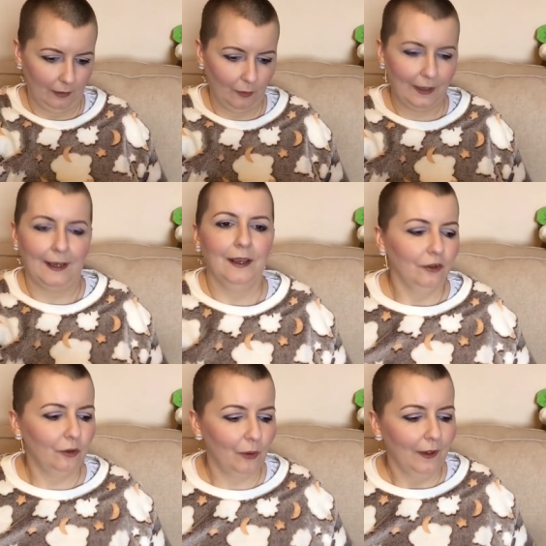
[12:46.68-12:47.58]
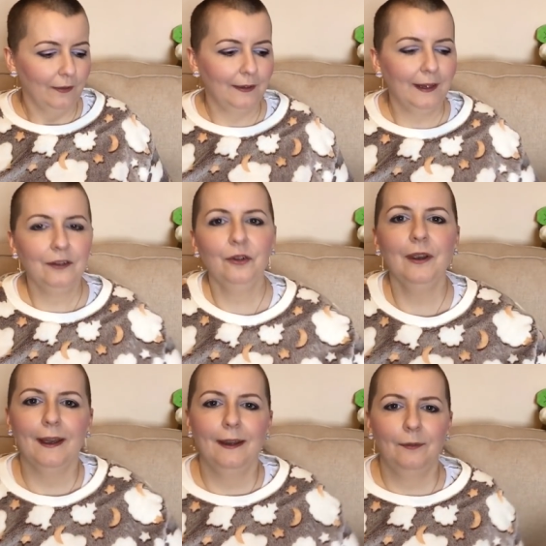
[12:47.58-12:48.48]
Okay, so the next two
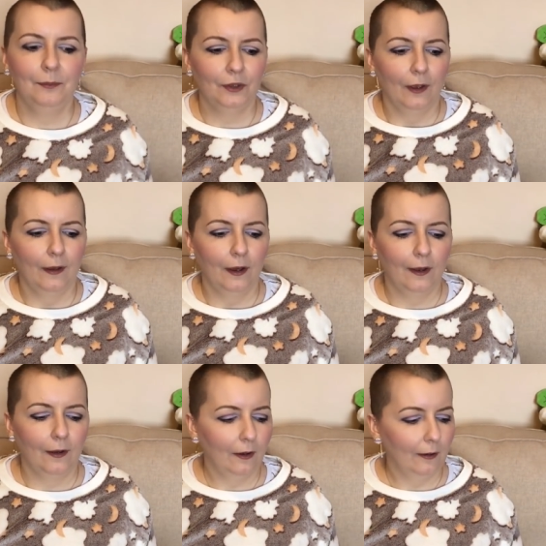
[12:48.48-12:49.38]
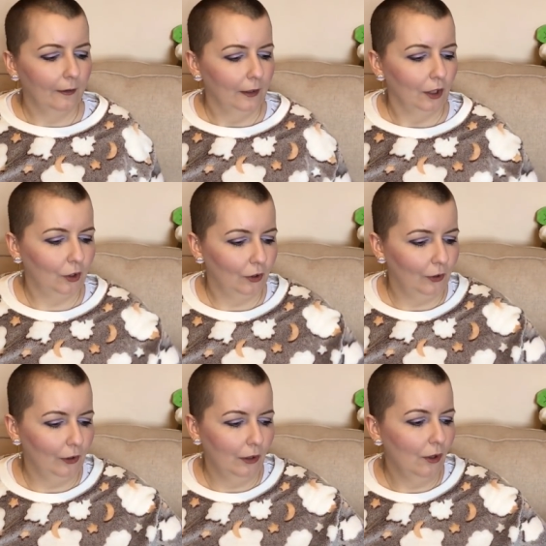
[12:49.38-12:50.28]
items are
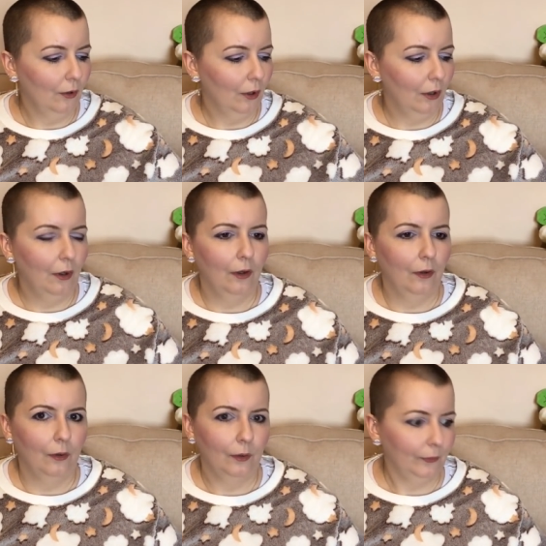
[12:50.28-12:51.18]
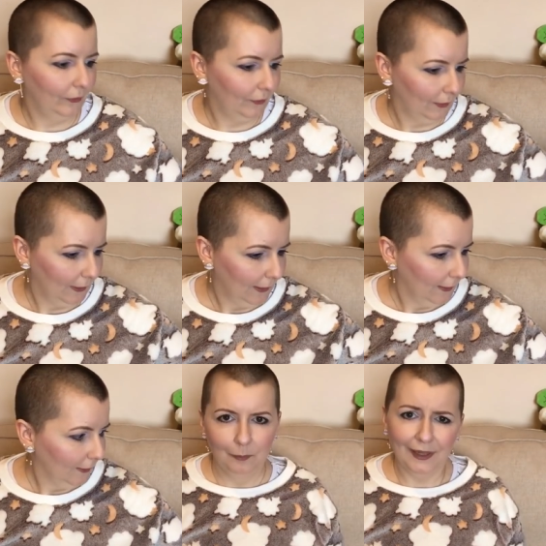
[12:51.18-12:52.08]
clothes.
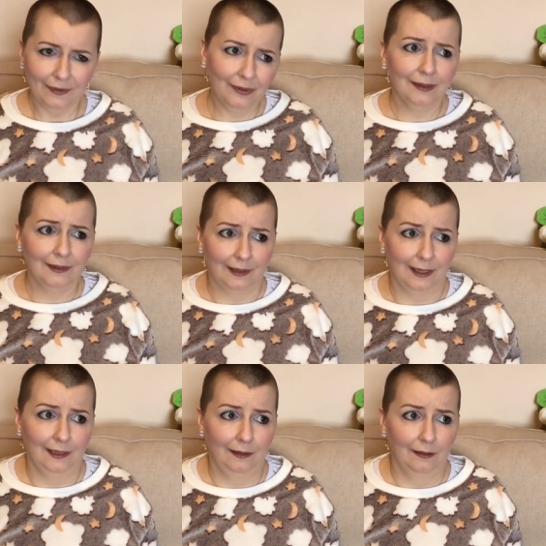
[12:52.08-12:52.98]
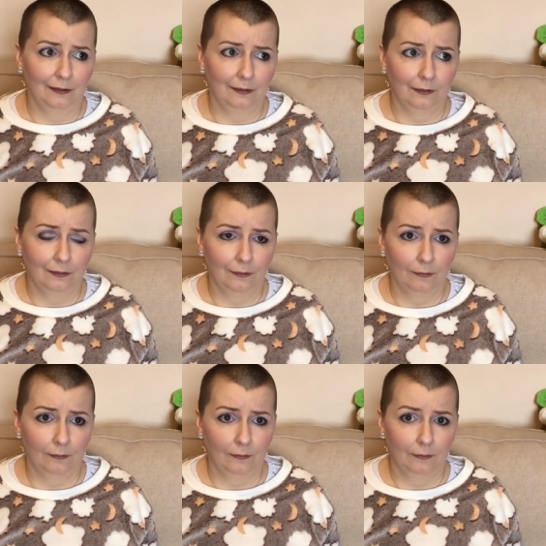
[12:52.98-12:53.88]
Basically,
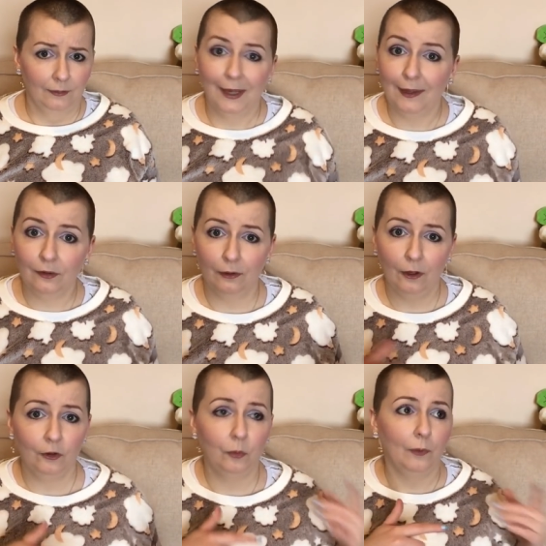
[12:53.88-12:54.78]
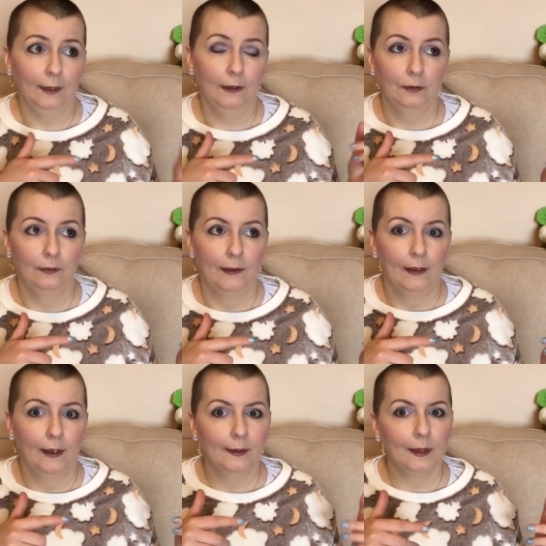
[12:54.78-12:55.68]
Tess lost weight
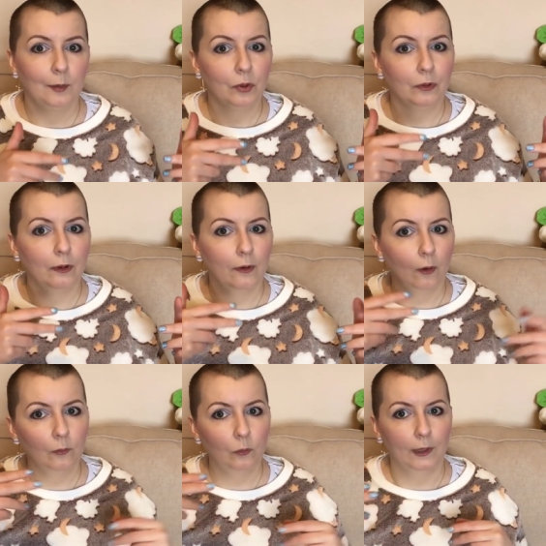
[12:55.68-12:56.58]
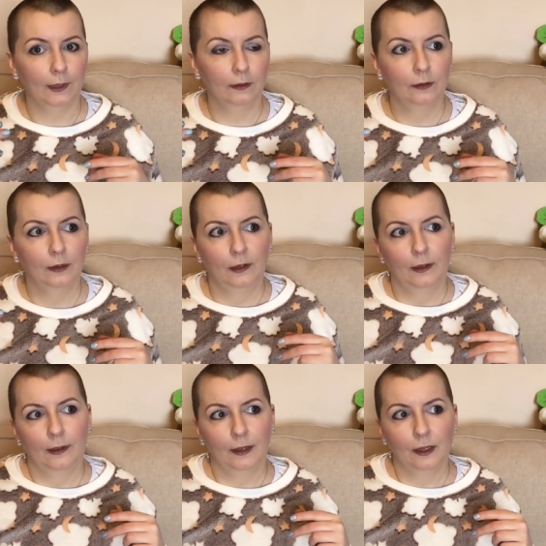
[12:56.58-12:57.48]
and I put on weight,
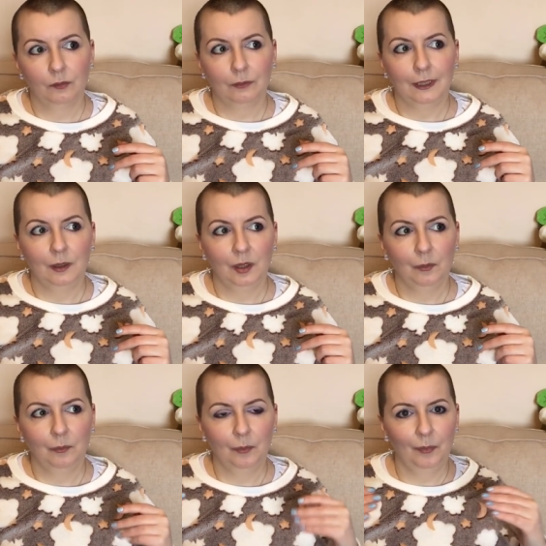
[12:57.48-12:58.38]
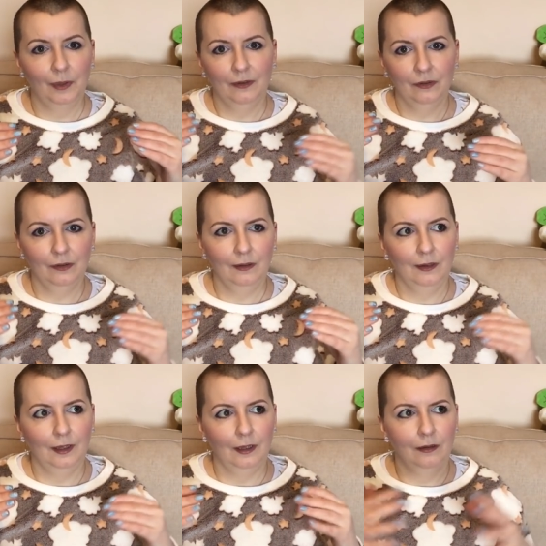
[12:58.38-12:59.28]
and we
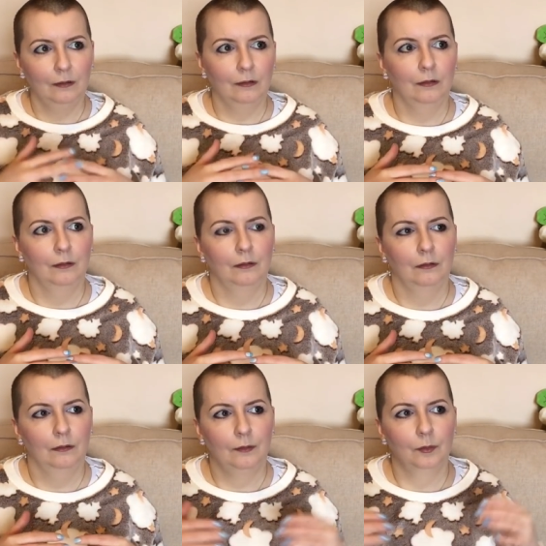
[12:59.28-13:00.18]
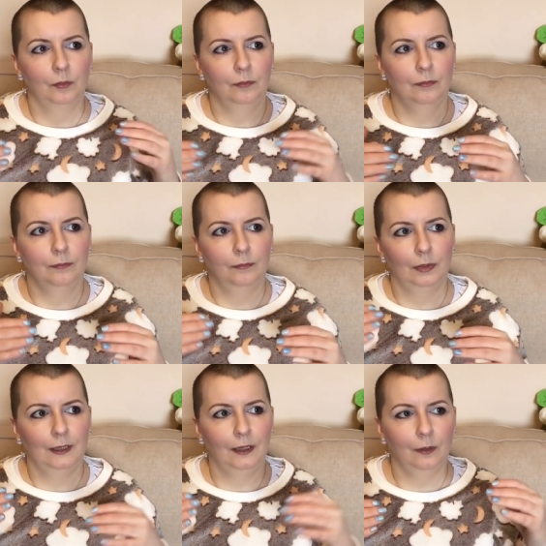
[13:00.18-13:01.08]
basically
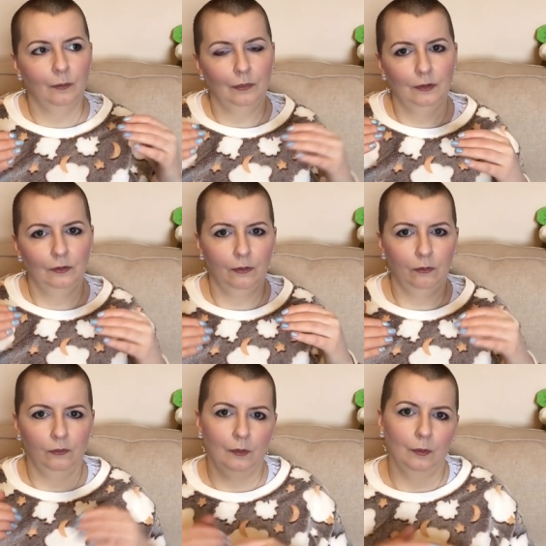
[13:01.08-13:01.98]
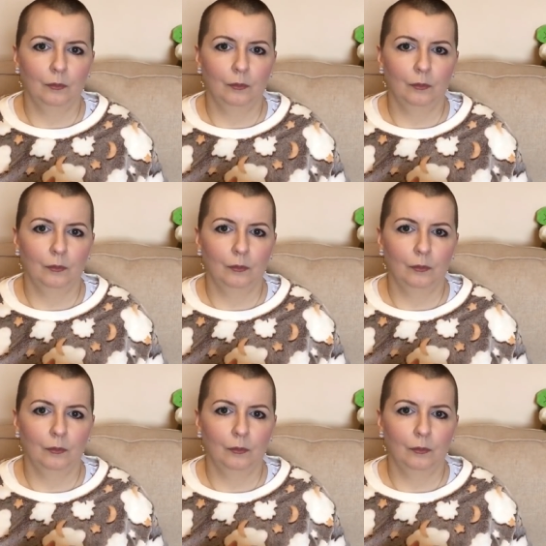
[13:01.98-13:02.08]
became each other's